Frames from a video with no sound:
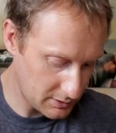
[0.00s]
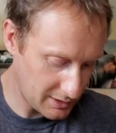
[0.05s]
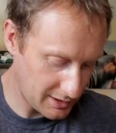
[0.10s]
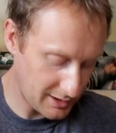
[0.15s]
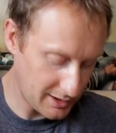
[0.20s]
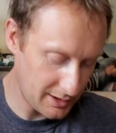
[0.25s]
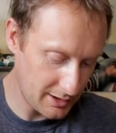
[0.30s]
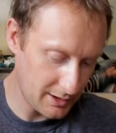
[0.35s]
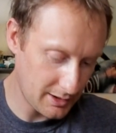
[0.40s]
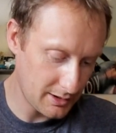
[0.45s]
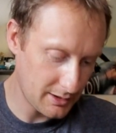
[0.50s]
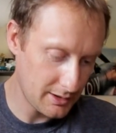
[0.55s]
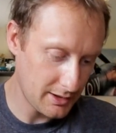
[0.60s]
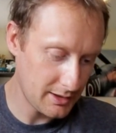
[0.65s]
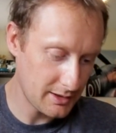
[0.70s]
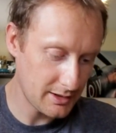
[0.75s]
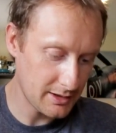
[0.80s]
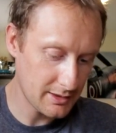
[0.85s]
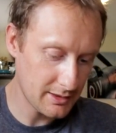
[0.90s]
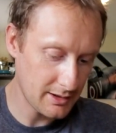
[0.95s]
Ah, I
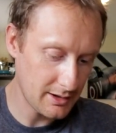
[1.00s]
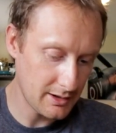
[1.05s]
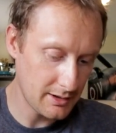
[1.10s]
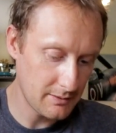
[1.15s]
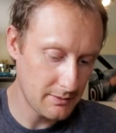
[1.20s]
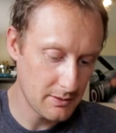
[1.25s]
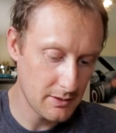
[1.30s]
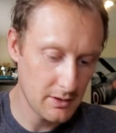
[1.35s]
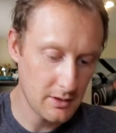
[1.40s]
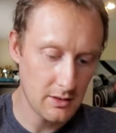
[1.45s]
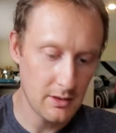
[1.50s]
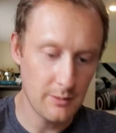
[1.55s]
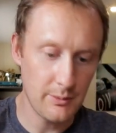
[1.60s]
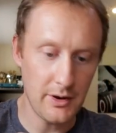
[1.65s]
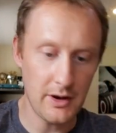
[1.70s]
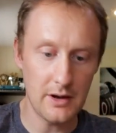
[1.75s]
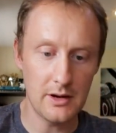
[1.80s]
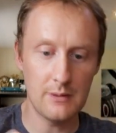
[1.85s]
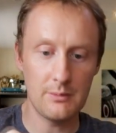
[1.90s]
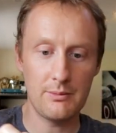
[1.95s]
like that. The
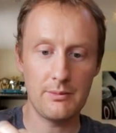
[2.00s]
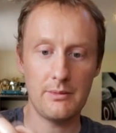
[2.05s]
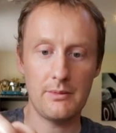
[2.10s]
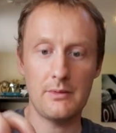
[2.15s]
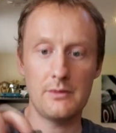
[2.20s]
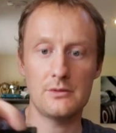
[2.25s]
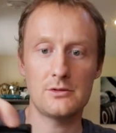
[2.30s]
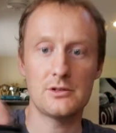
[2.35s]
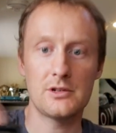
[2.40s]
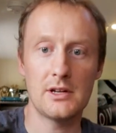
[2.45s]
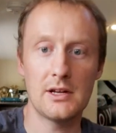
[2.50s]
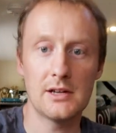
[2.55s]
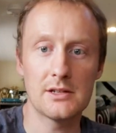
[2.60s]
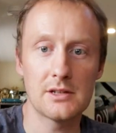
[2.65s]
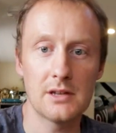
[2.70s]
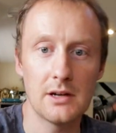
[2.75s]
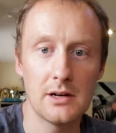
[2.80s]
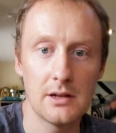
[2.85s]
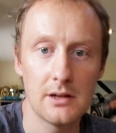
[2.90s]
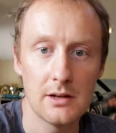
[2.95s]
battery tray has
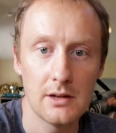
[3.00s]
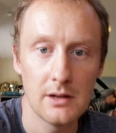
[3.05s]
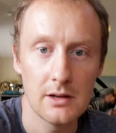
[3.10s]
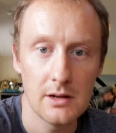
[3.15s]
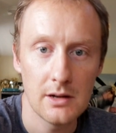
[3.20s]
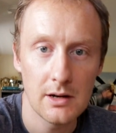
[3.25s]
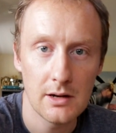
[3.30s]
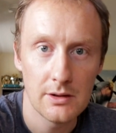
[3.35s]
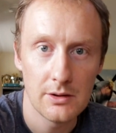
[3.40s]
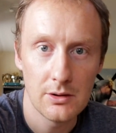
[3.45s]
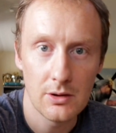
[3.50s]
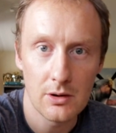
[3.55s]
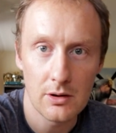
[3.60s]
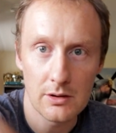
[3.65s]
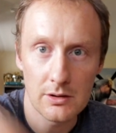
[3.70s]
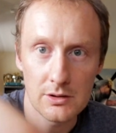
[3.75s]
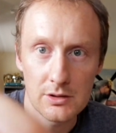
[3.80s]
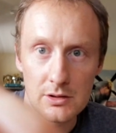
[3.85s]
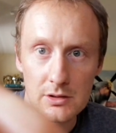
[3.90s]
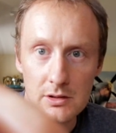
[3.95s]
a
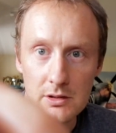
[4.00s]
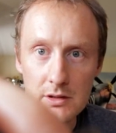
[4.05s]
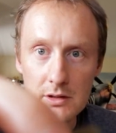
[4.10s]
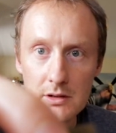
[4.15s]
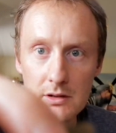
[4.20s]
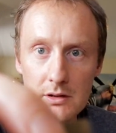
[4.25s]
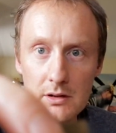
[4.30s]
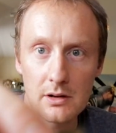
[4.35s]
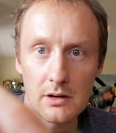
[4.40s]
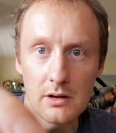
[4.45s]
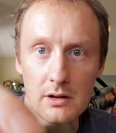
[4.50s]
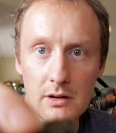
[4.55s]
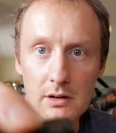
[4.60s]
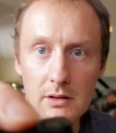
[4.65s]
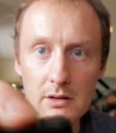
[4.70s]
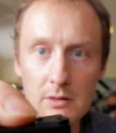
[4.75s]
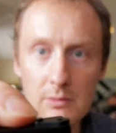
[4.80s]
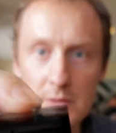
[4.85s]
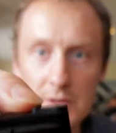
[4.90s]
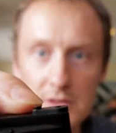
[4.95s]
notch, like a
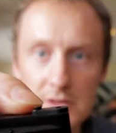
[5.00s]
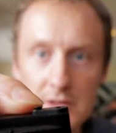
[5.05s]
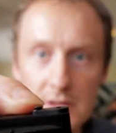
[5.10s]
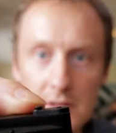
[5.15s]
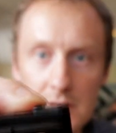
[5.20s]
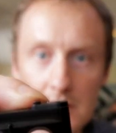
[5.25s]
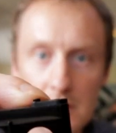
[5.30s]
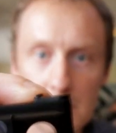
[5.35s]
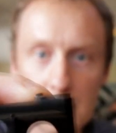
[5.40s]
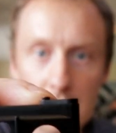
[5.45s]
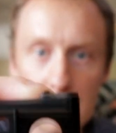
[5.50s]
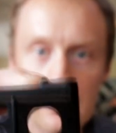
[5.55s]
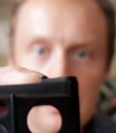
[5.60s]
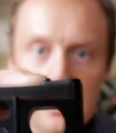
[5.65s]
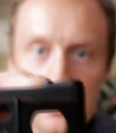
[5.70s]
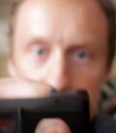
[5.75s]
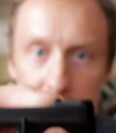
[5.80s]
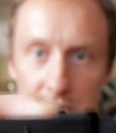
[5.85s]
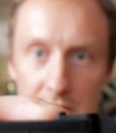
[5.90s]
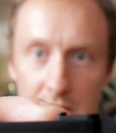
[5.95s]
little bit sticking up. I don't know if
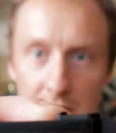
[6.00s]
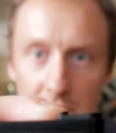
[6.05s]
you can see